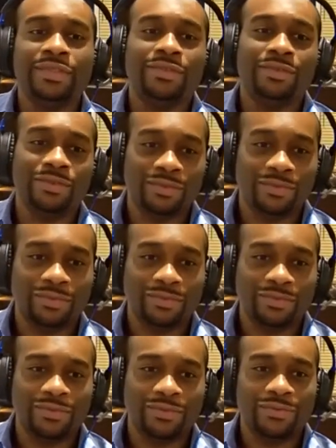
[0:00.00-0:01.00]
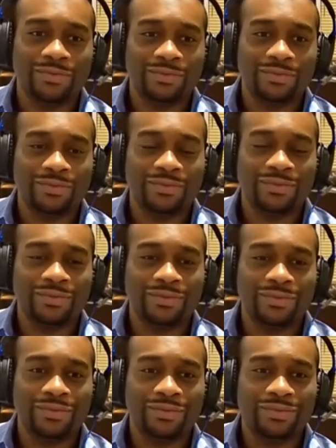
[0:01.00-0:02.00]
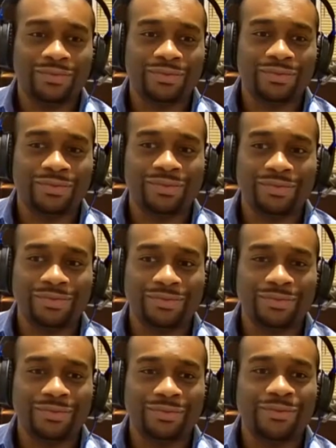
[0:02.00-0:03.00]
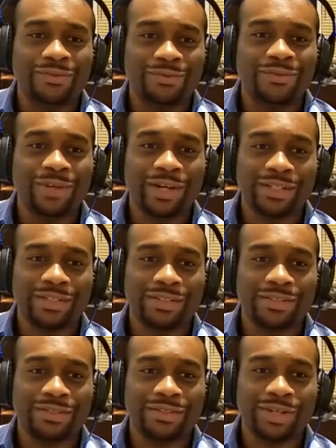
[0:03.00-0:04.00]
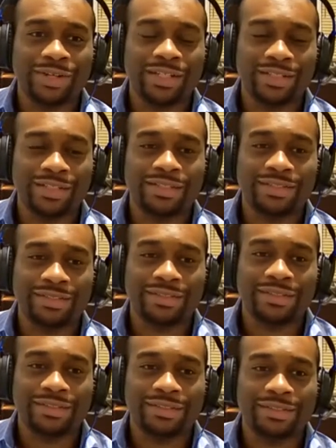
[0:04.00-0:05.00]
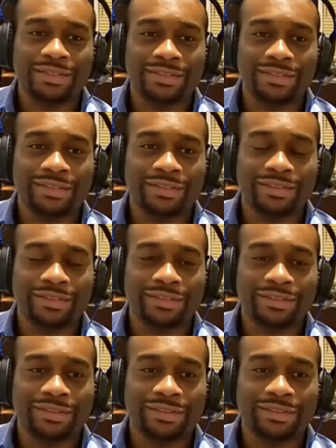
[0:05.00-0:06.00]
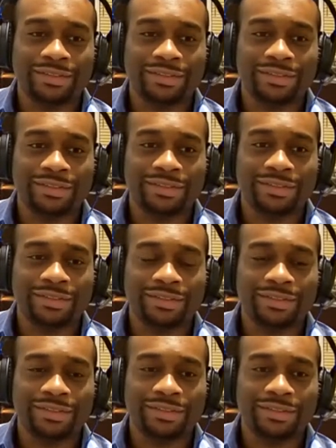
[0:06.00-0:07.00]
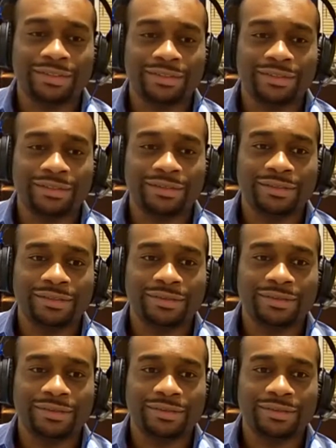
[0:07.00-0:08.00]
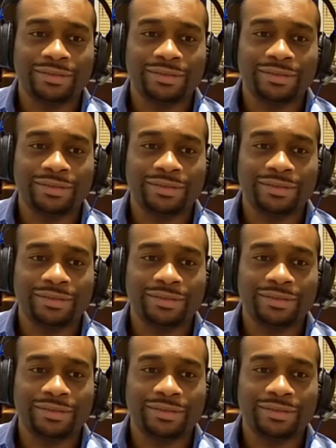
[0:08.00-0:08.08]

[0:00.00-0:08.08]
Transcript: This person isn't speaking.